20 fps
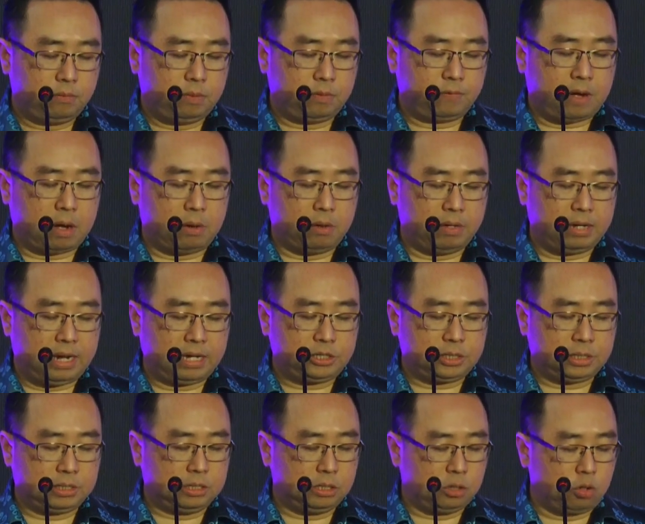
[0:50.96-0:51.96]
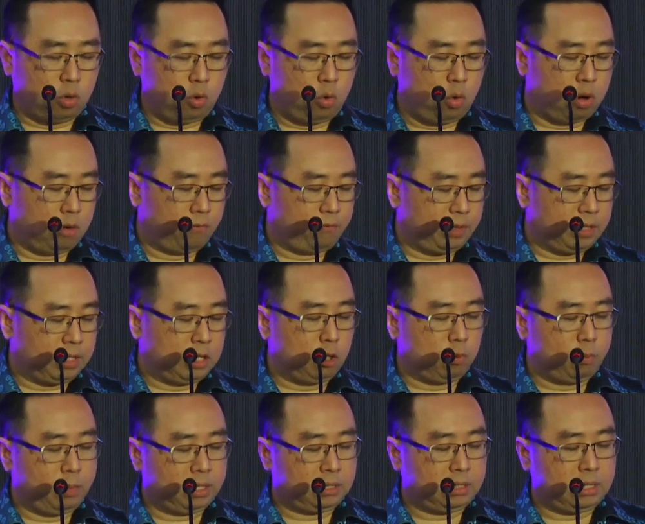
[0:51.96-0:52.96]
with our national goal of
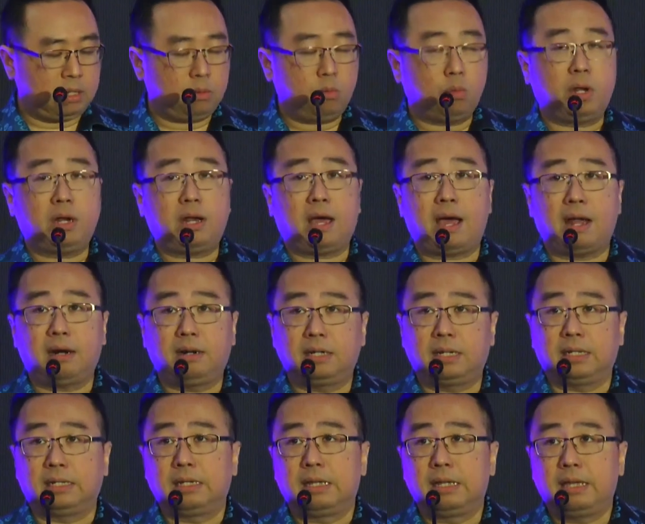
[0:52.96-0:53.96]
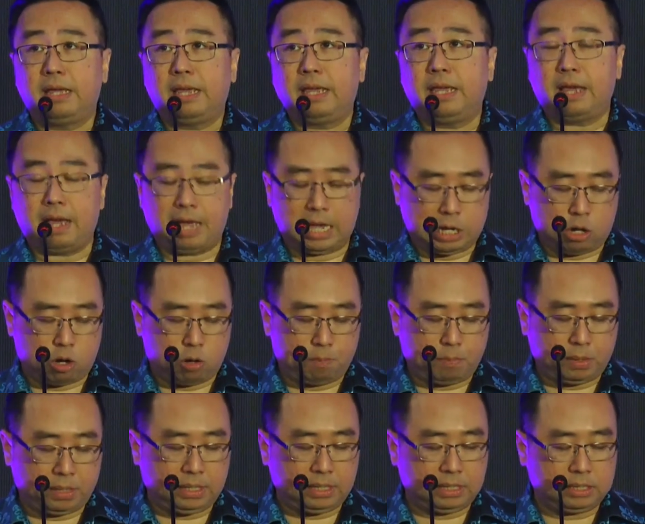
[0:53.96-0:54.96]
incubating 100 AI
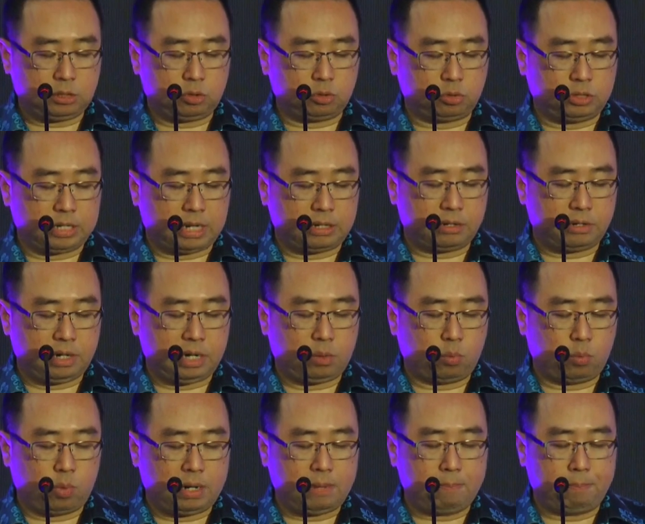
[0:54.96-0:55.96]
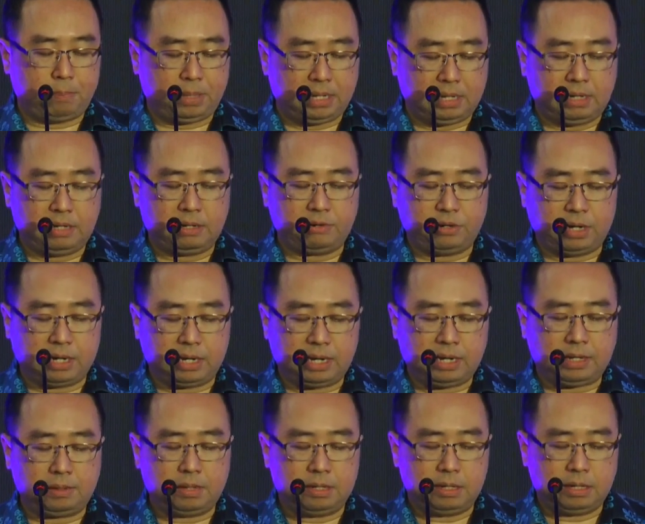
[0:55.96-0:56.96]
companies to generate 1 billion
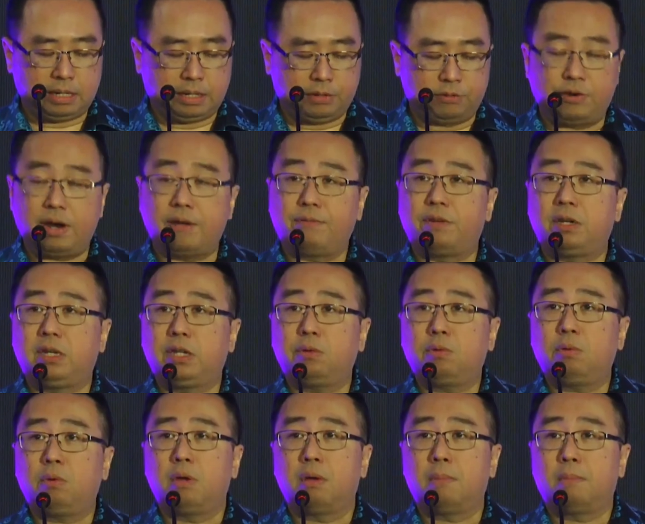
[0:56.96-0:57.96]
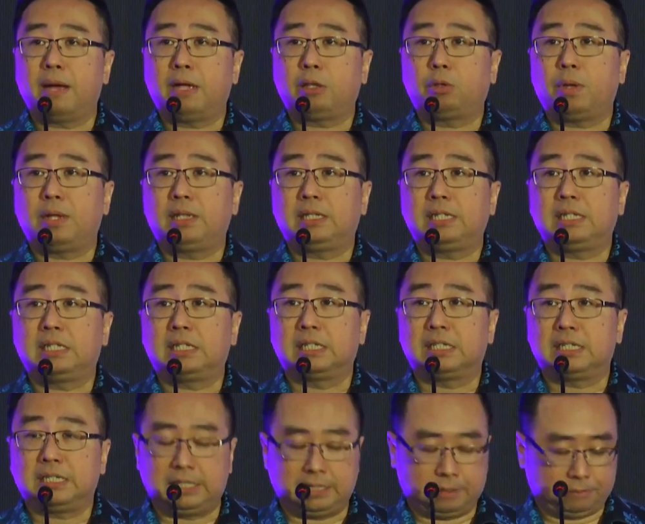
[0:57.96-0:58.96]
ringgit in revenue by
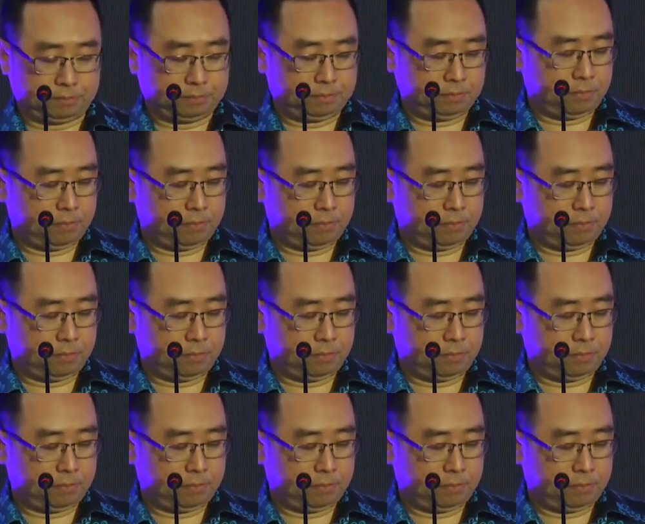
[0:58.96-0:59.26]
2030.